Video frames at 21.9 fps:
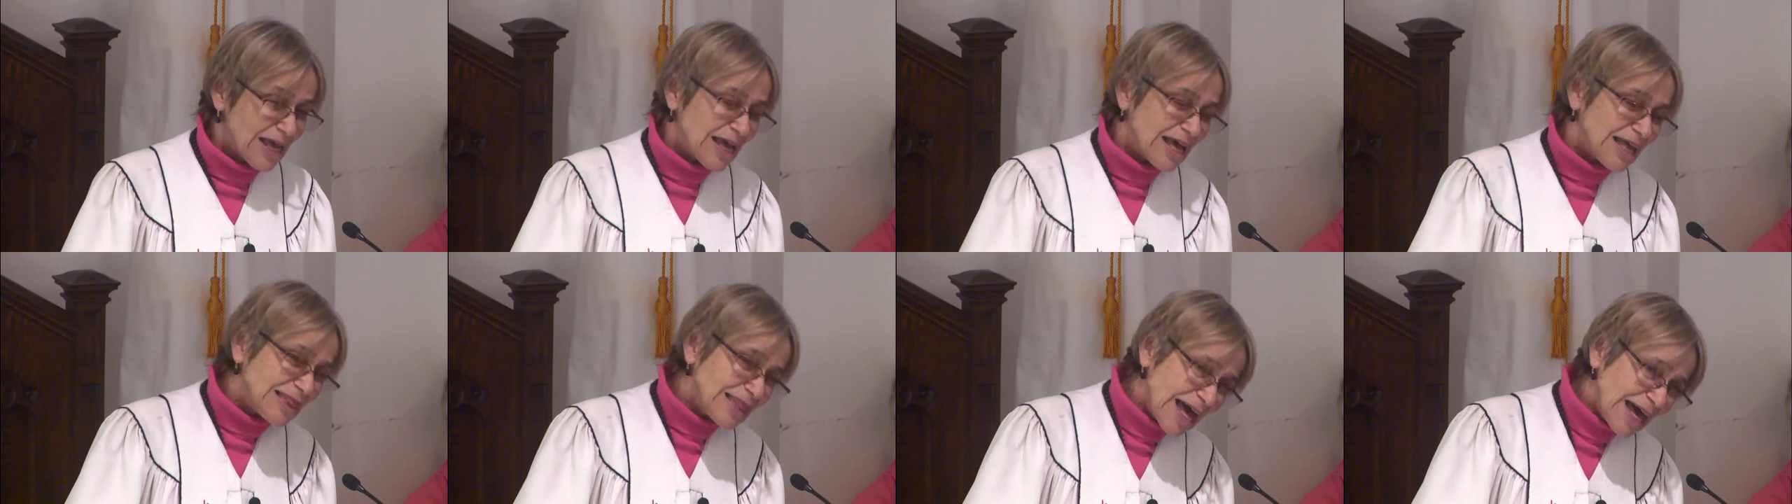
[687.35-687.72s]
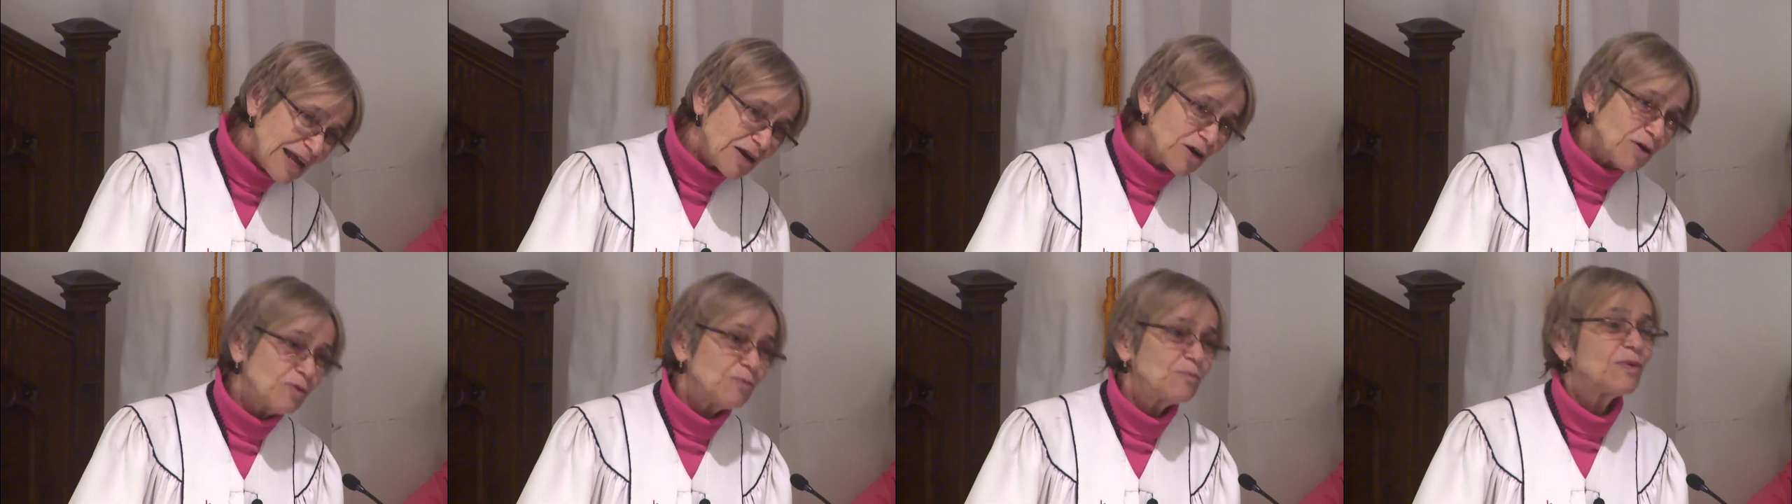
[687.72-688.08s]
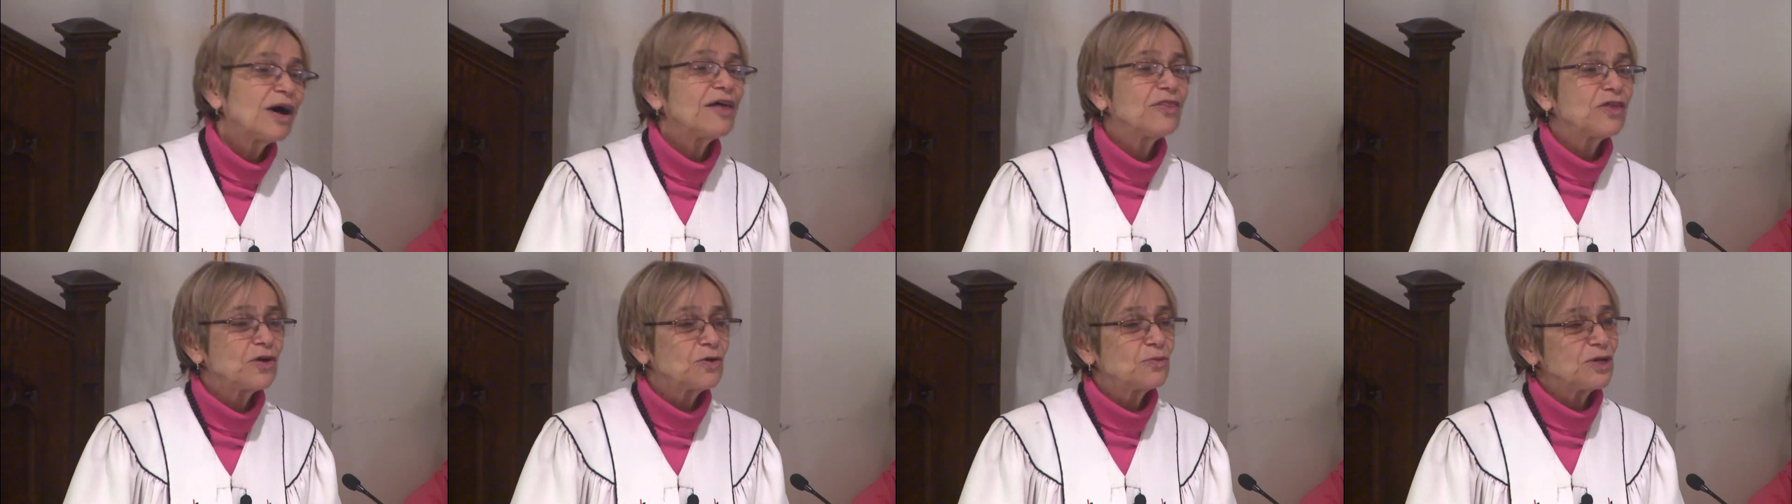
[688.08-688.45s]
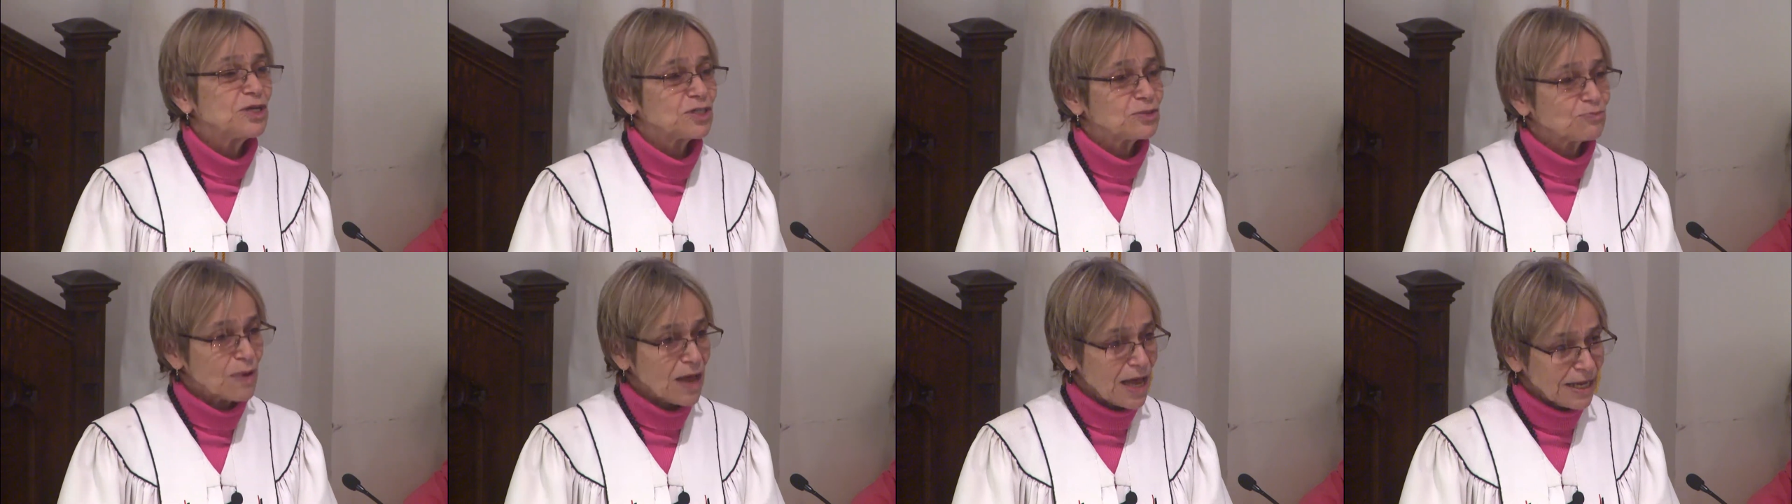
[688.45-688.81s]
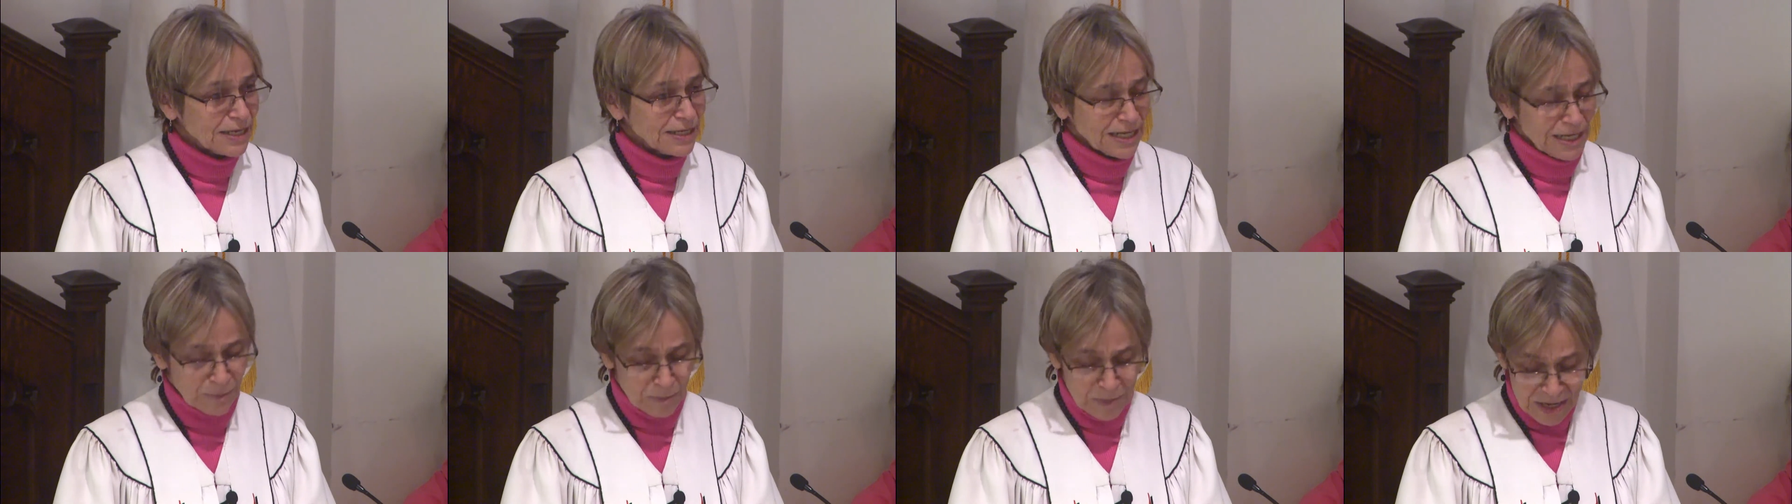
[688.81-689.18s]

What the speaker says: And then her mother responded,